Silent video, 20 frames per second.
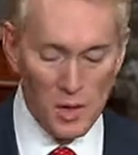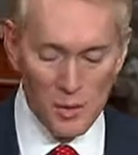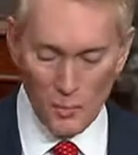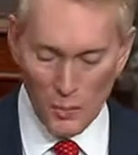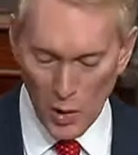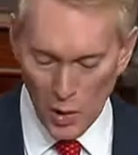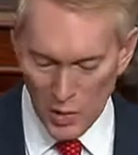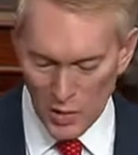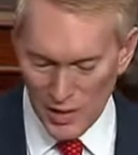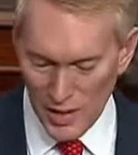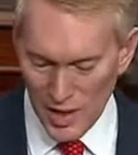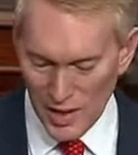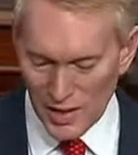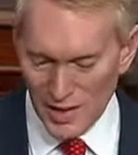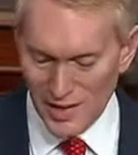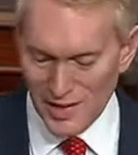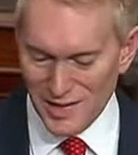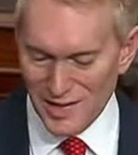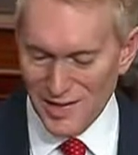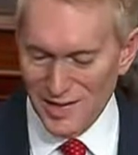Part of that
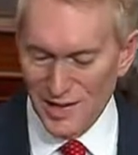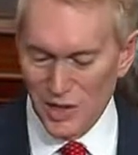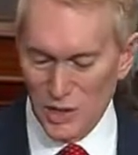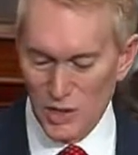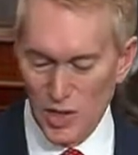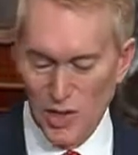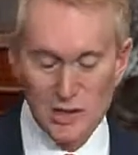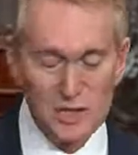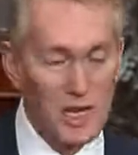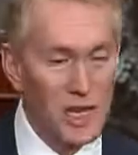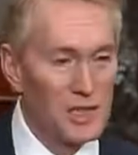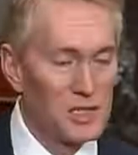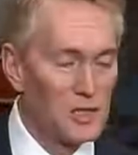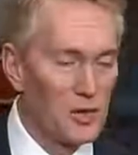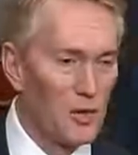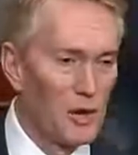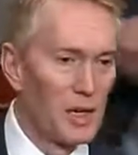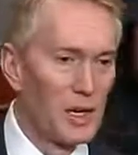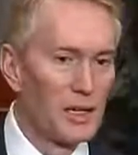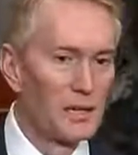is in the child tax
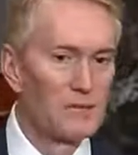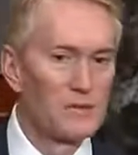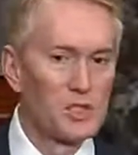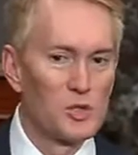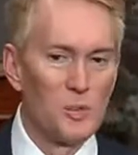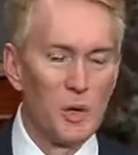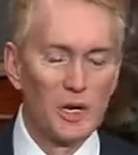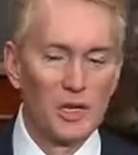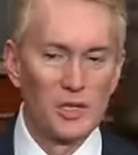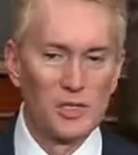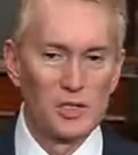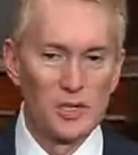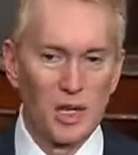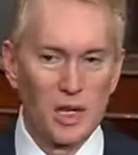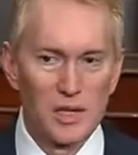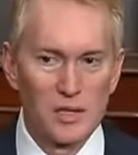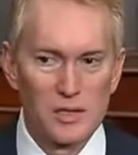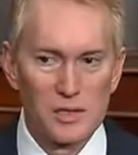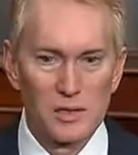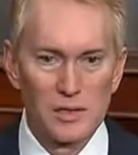credit that's being
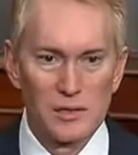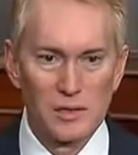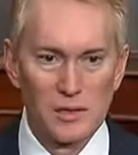discussed.